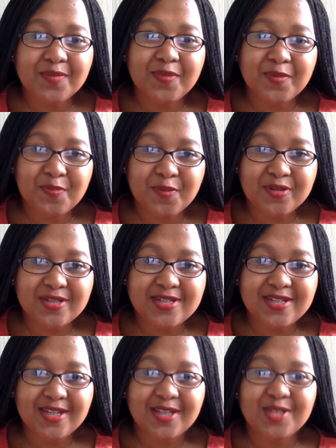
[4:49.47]
be put
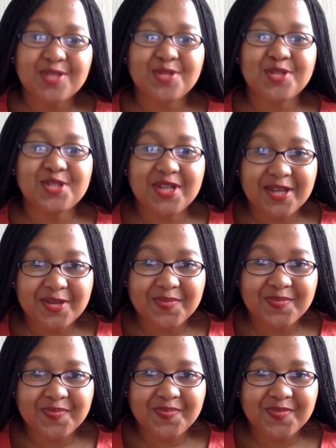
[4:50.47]
to shame.
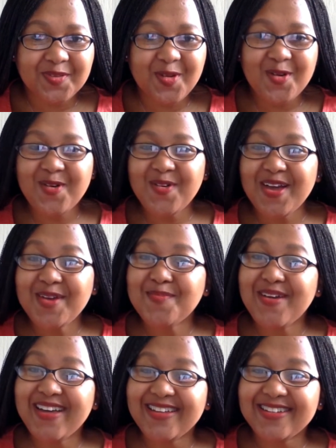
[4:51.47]
Oh,
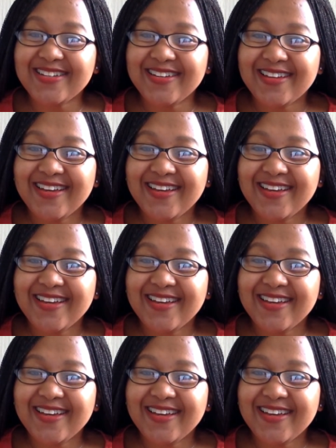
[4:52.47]
amen.